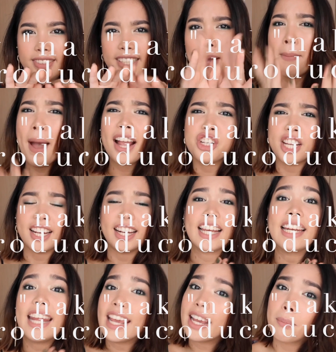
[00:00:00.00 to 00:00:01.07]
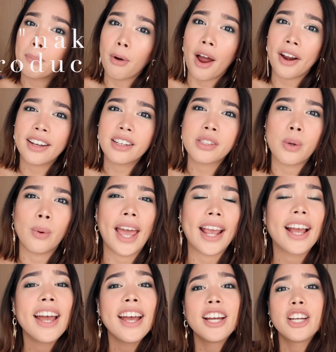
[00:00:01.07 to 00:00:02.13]
packaging, like naked products, so
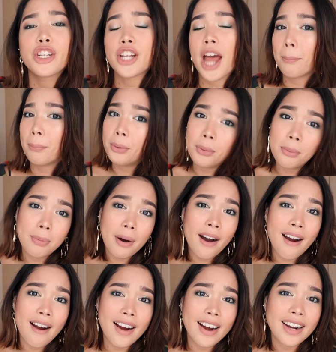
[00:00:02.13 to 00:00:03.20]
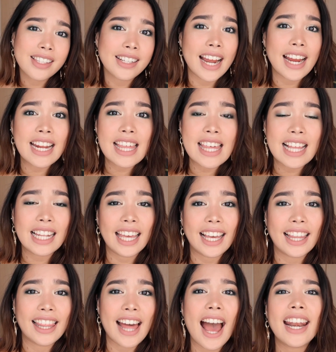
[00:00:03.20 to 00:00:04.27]
like shampoo bars or anything
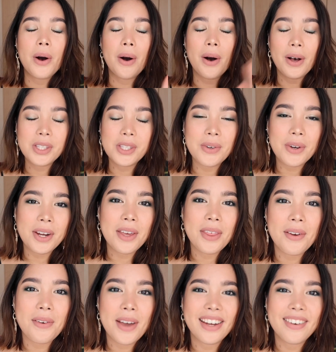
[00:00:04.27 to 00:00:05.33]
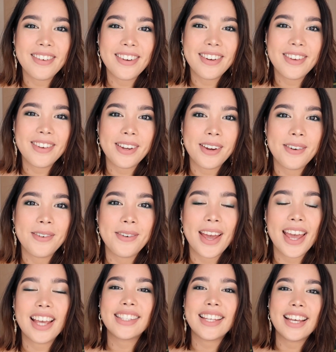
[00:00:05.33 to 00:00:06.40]
like that. Also, another way to reduce our
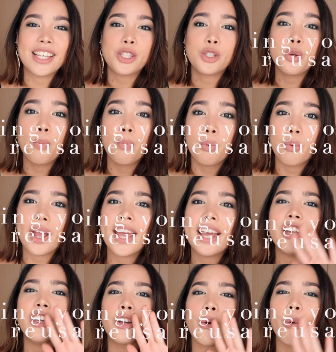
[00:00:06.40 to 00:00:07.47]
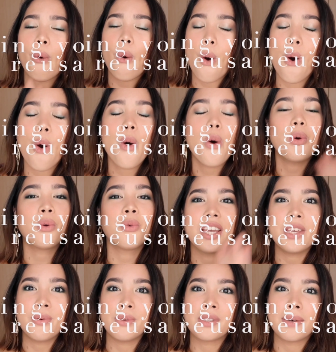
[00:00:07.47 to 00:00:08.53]
waste is to bring your own
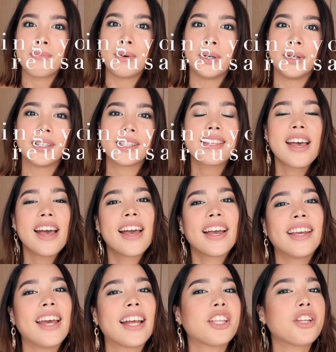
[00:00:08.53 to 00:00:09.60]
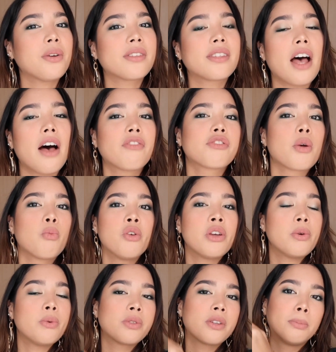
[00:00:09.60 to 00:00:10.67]
reusables. Get yourself some
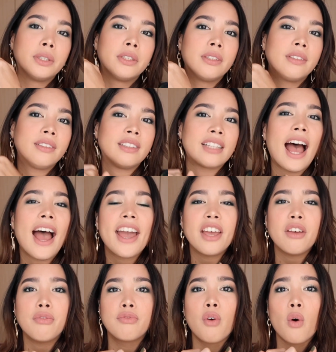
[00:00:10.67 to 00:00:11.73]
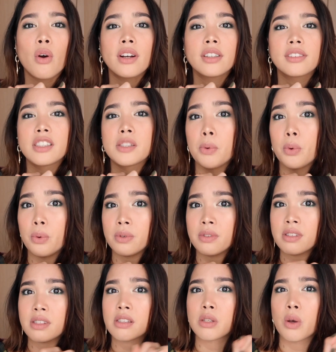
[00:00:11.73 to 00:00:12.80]
reusable knife, fork,
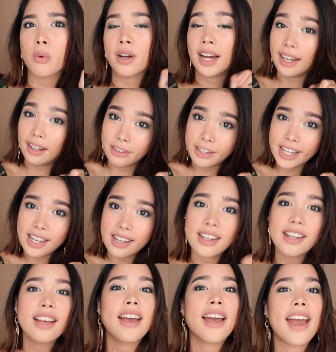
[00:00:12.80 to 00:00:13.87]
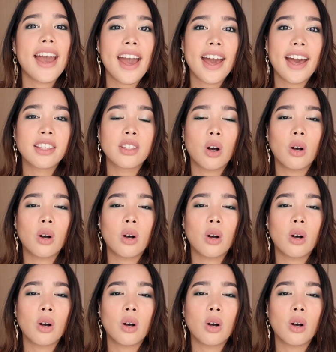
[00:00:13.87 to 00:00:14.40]
spoons, so cutlery, and